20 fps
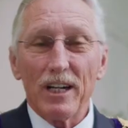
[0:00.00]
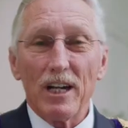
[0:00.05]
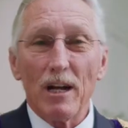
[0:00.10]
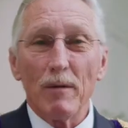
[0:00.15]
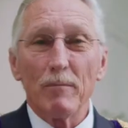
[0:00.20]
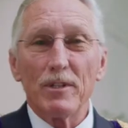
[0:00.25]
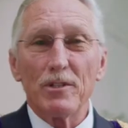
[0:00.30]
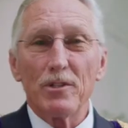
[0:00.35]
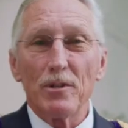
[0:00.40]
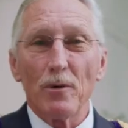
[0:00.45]

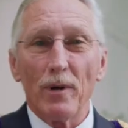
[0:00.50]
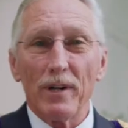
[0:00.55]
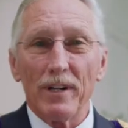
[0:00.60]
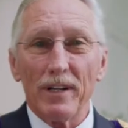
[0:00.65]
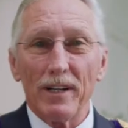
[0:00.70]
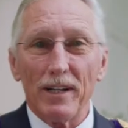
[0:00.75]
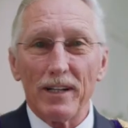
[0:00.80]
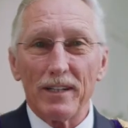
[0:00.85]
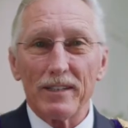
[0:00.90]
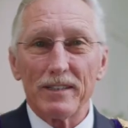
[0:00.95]
Come and join
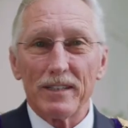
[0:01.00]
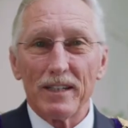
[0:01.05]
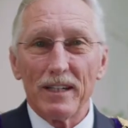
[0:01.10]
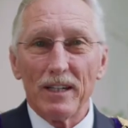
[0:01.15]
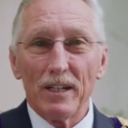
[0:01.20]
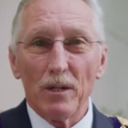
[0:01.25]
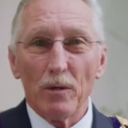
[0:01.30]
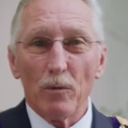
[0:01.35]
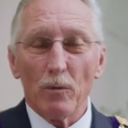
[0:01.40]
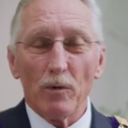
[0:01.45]
us.
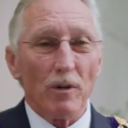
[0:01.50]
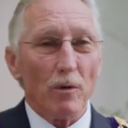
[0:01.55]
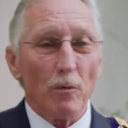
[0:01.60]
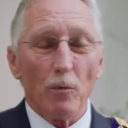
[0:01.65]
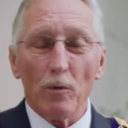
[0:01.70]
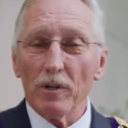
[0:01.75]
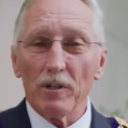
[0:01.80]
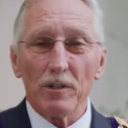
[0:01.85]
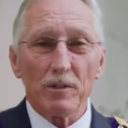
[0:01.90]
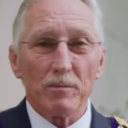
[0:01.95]
We're the
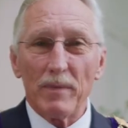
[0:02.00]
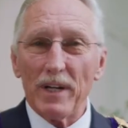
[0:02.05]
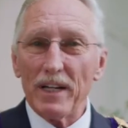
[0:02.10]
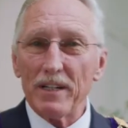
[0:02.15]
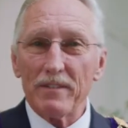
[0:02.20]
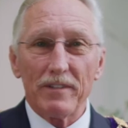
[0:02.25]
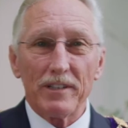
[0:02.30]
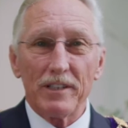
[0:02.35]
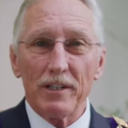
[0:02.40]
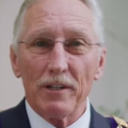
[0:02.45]
world's
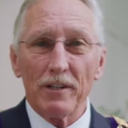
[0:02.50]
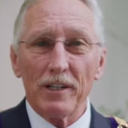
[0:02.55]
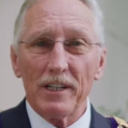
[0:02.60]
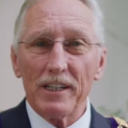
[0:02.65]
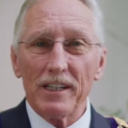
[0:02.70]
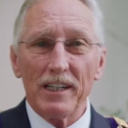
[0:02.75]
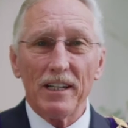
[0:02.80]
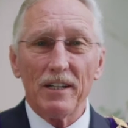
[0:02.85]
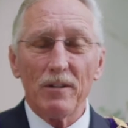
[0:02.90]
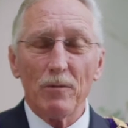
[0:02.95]
best
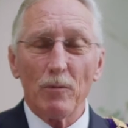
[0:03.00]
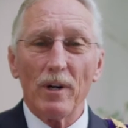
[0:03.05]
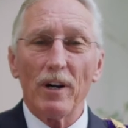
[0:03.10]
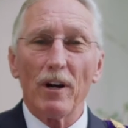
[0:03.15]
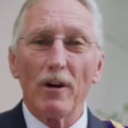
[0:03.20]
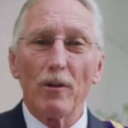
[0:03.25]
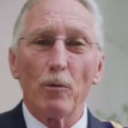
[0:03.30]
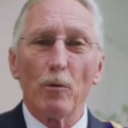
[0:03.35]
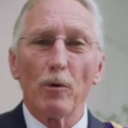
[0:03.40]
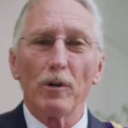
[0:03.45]
fraternity. We
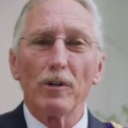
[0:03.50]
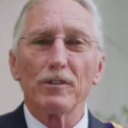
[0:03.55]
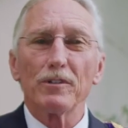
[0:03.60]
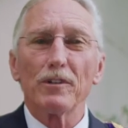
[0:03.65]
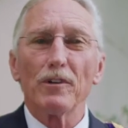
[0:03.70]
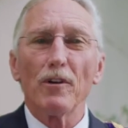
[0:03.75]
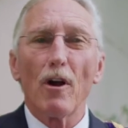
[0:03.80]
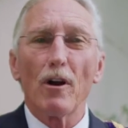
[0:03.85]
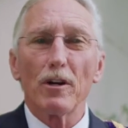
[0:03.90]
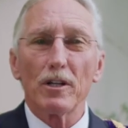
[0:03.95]
are the
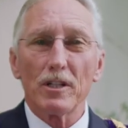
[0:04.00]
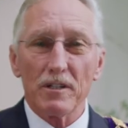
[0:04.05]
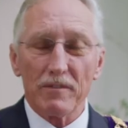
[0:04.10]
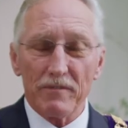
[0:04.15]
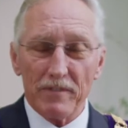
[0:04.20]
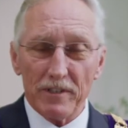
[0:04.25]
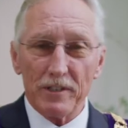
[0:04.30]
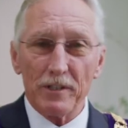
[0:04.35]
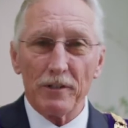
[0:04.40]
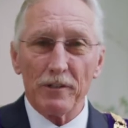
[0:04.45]
world's
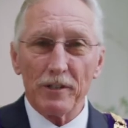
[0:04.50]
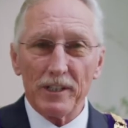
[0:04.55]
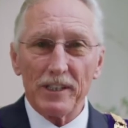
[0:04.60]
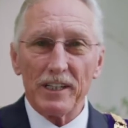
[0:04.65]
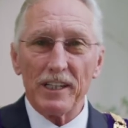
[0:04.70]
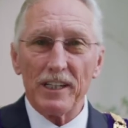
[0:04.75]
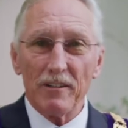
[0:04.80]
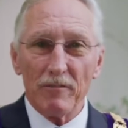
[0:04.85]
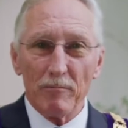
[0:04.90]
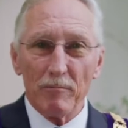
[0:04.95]
largest
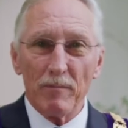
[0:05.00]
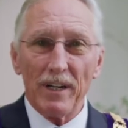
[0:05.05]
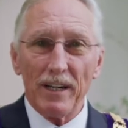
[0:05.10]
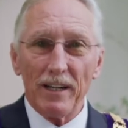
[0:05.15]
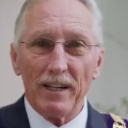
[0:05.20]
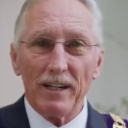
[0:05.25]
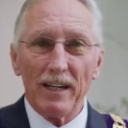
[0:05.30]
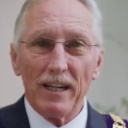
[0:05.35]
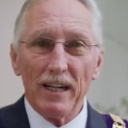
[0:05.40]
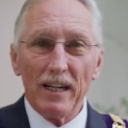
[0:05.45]
fraternity of
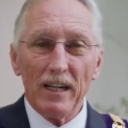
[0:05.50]
men.